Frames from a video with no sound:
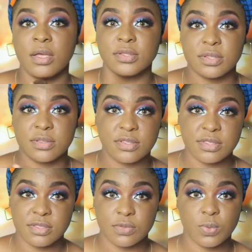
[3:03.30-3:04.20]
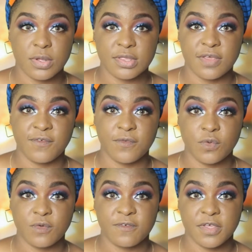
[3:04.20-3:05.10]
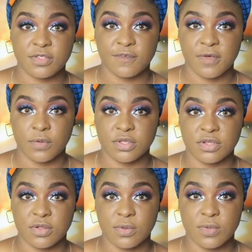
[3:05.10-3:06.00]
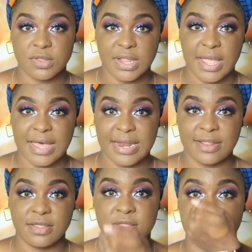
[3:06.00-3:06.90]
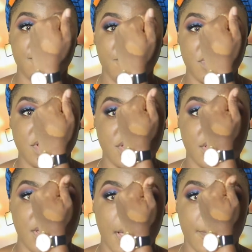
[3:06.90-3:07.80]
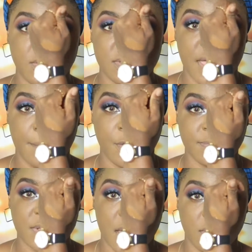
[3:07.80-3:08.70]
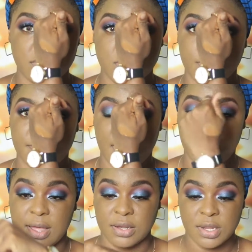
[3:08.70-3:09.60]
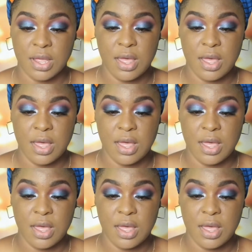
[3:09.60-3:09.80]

So this is what a full face of foundation looks like, and I didn't even finish the amount I pumped out on my hand.